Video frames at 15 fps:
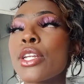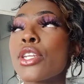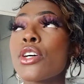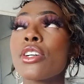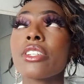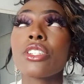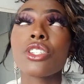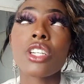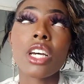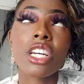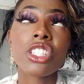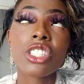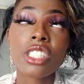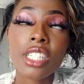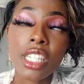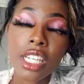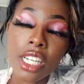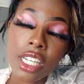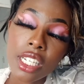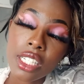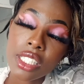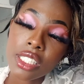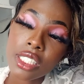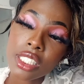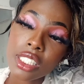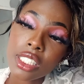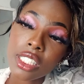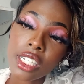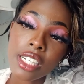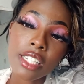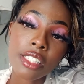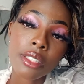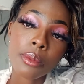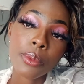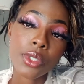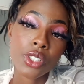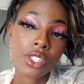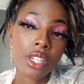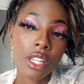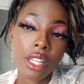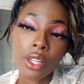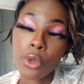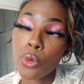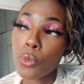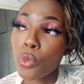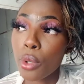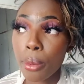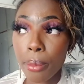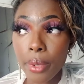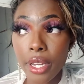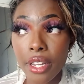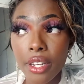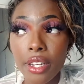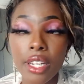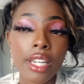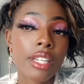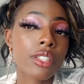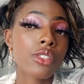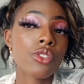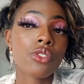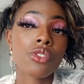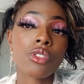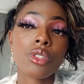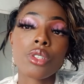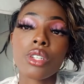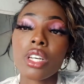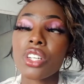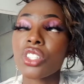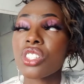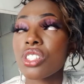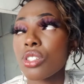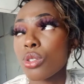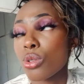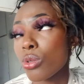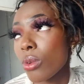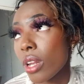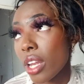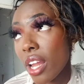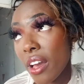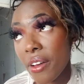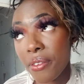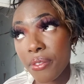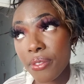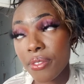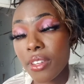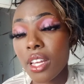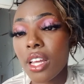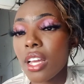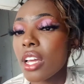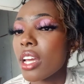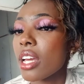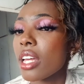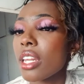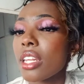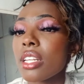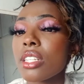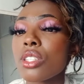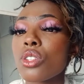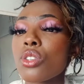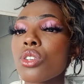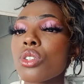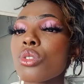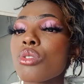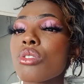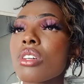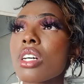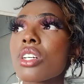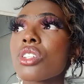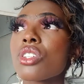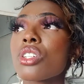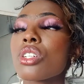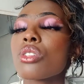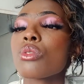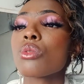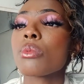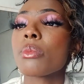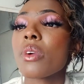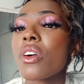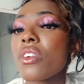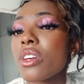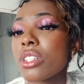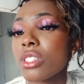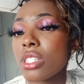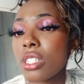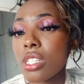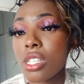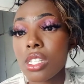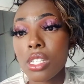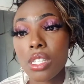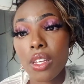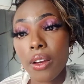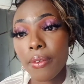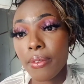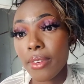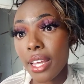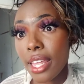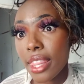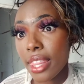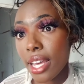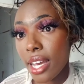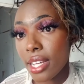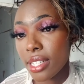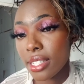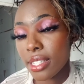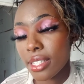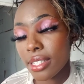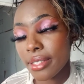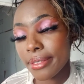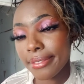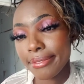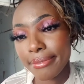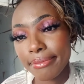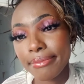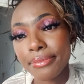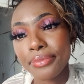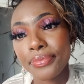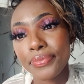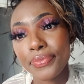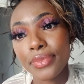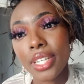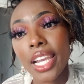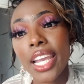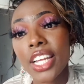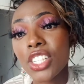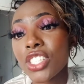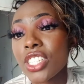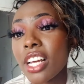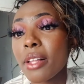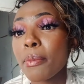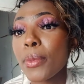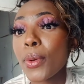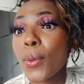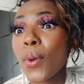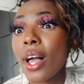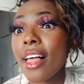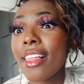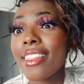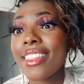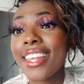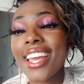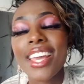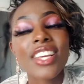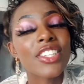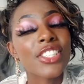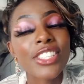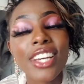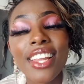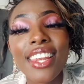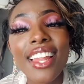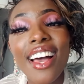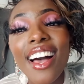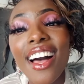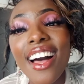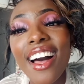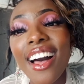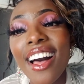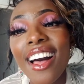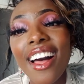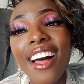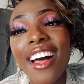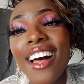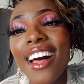Don't rush things, especially women. Let's not rush into love. Let's not rush into marriages and stuff like that. It shall be well, inshallah.